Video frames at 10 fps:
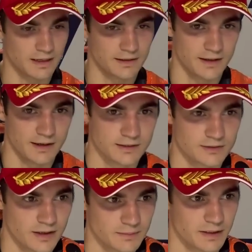uh, yeah, I
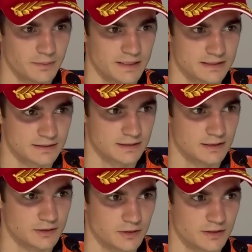tried my best
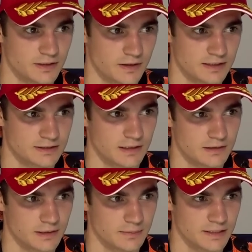uh, during the race.
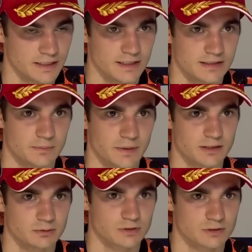At the beginning, the
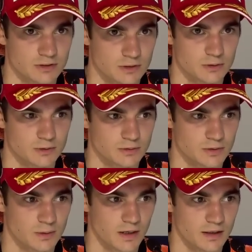pace was so
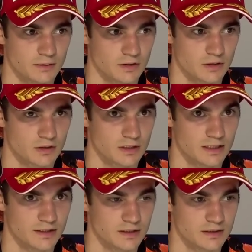so high with
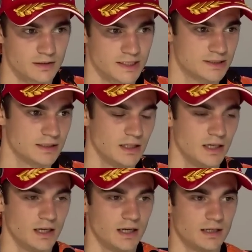Jorge leading the race.
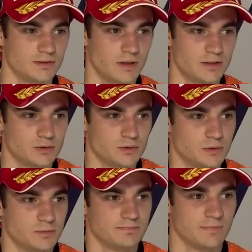I tried
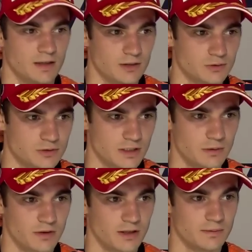to to
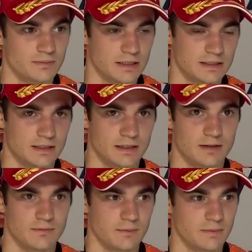stick with him, but
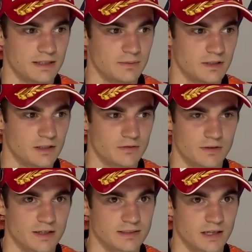um, by the middle of
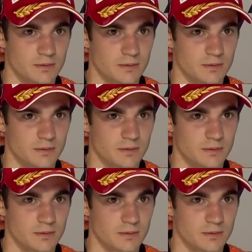the race, I,